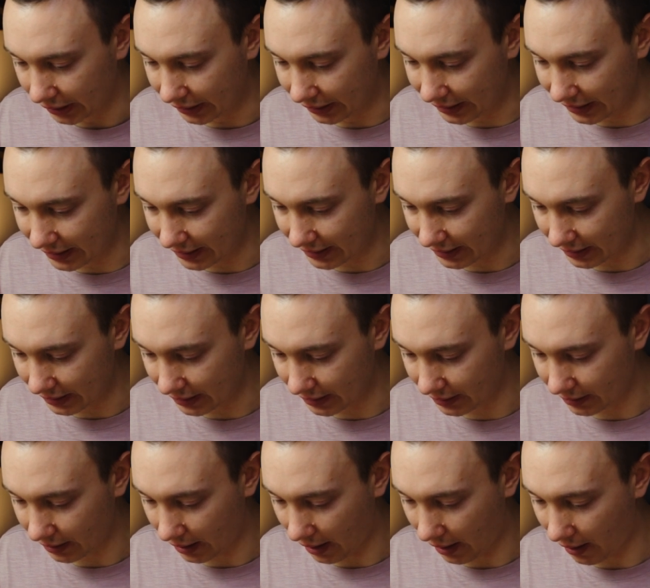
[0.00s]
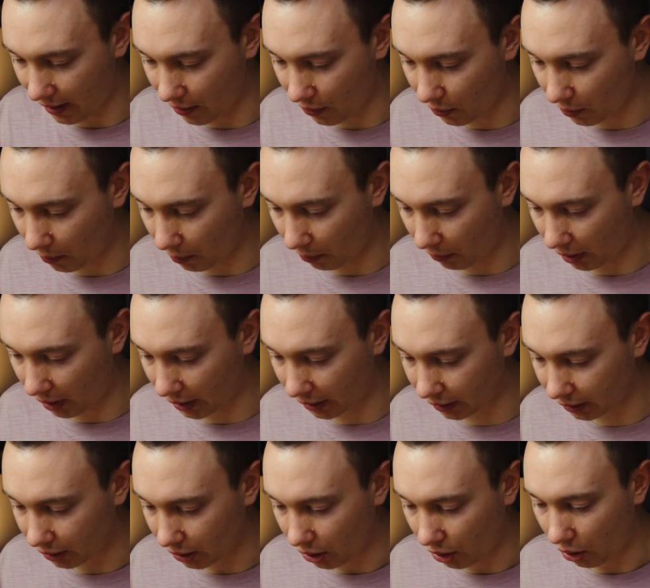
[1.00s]
this is how
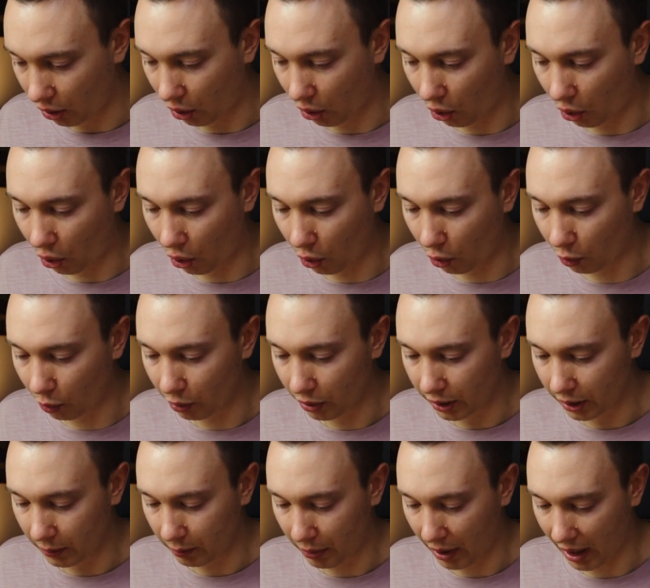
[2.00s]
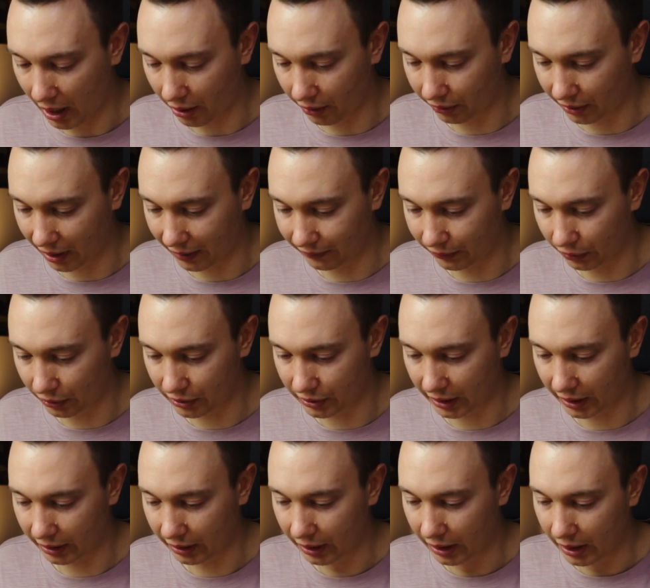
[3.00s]
my whole paragraph looks
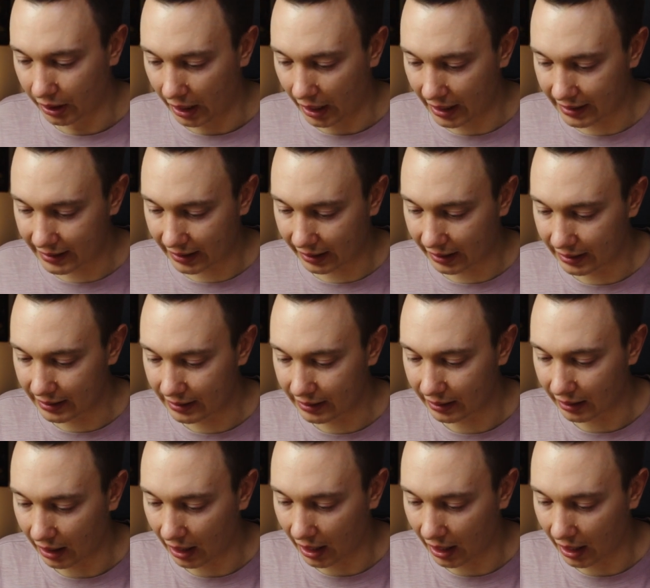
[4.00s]
like. As I can see,